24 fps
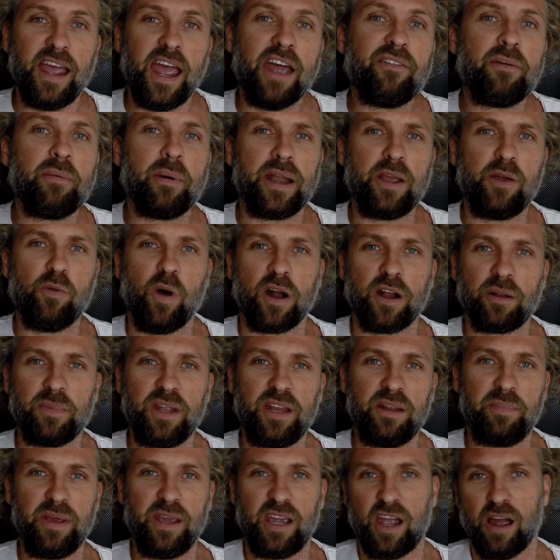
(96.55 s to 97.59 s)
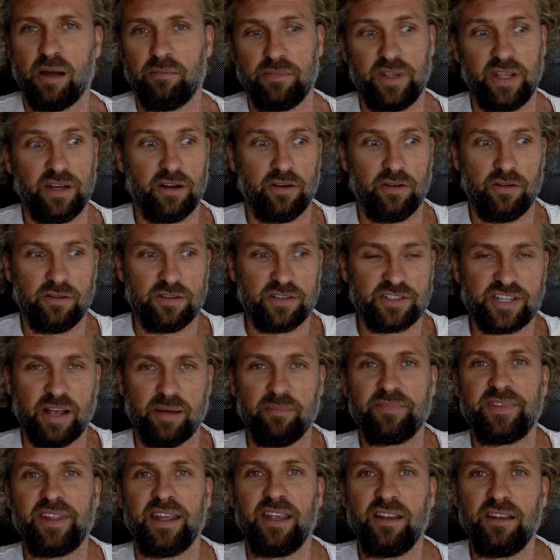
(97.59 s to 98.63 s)
everybody wanted me to become, you know,
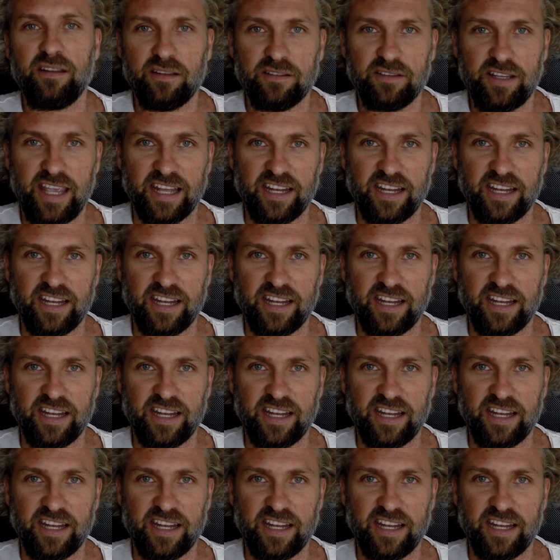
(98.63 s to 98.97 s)
something,